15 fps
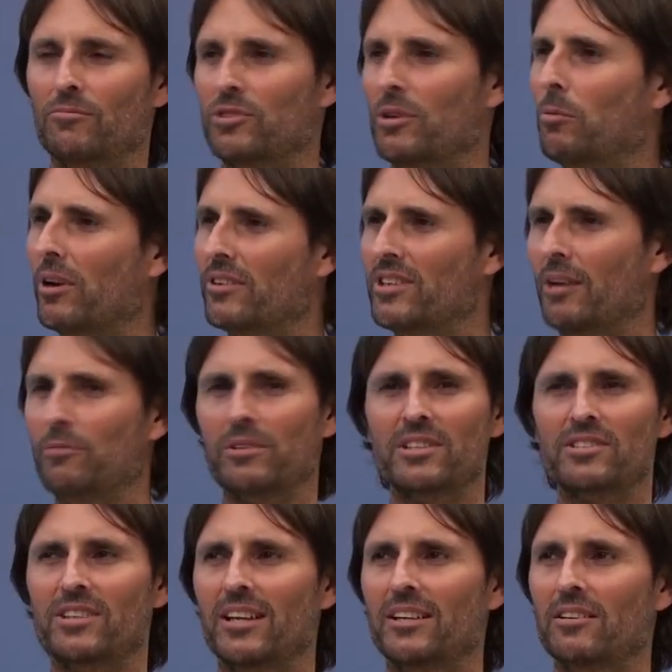So what's that
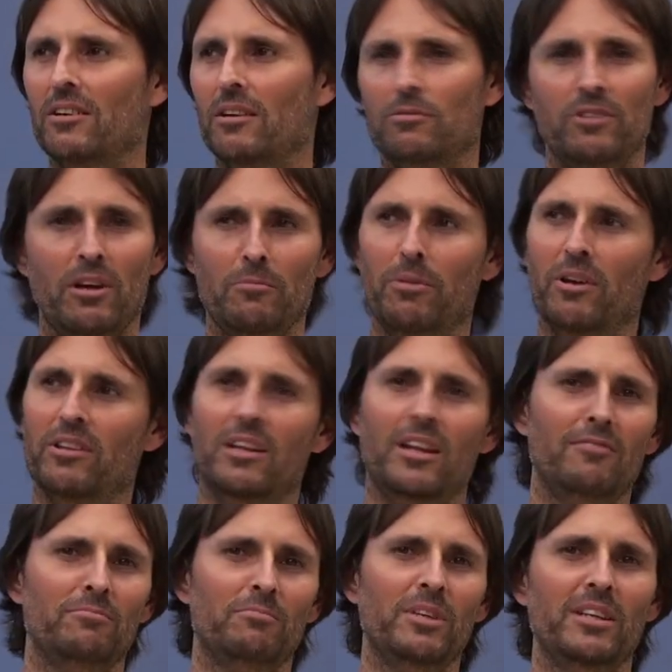really saying to God? Don't bother
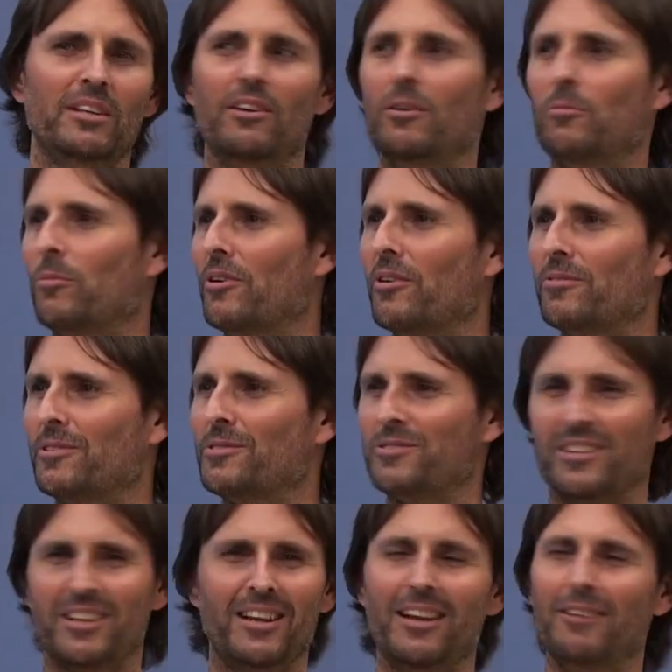loving me. I'm worthless and